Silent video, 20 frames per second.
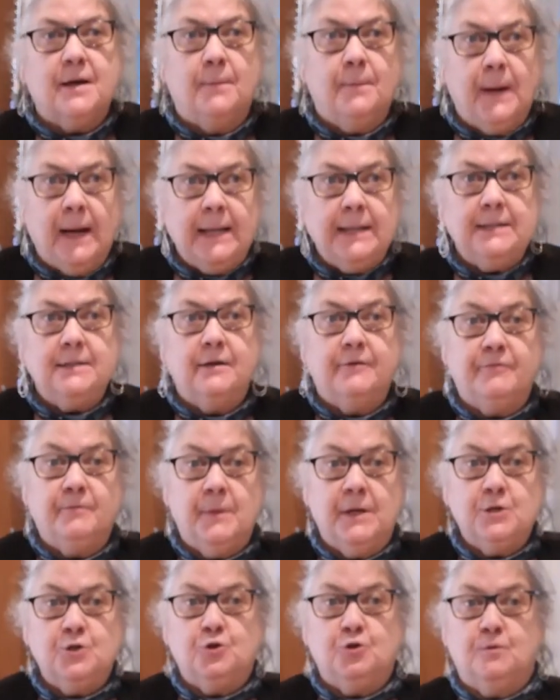bite of
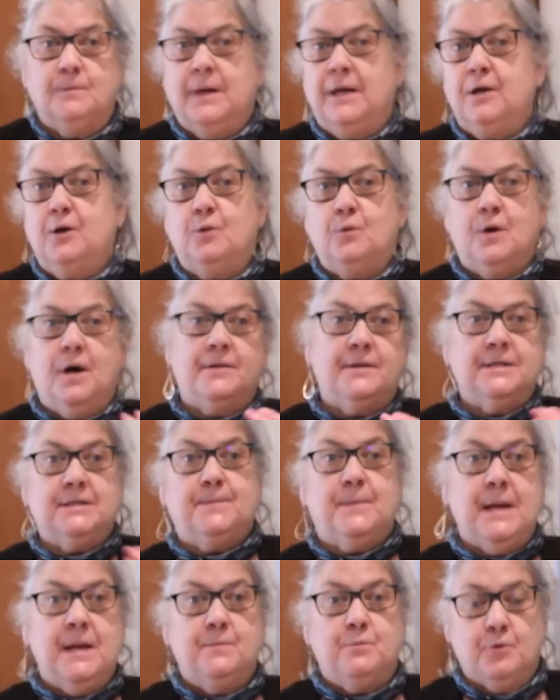mushroom. I don't want this
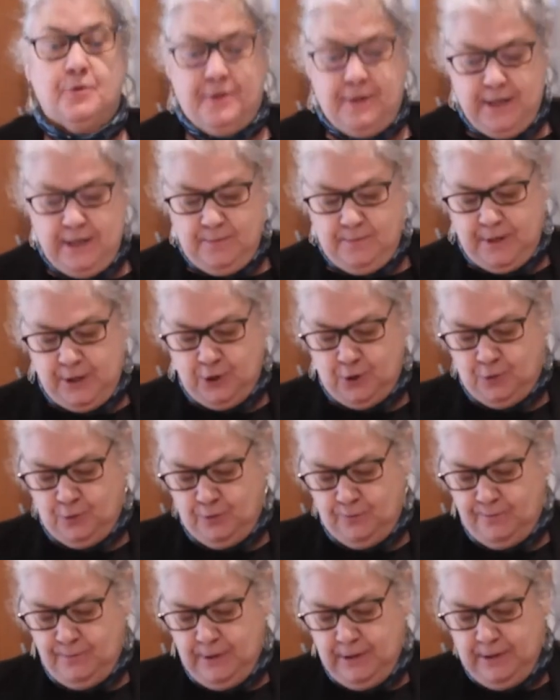paper thin
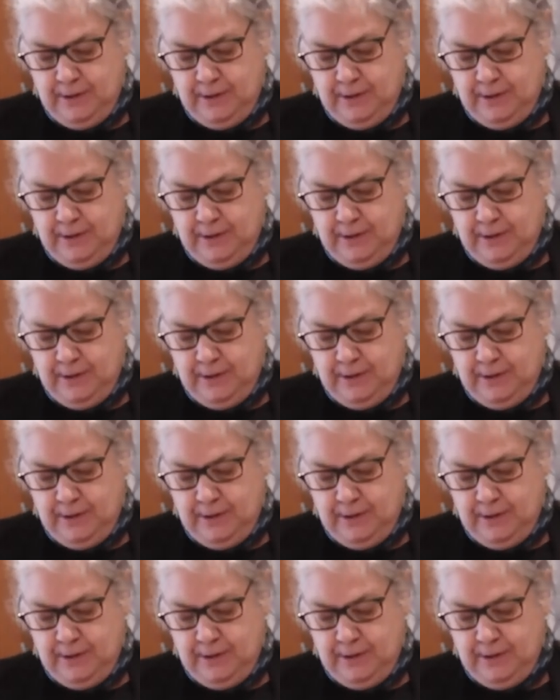mushroom.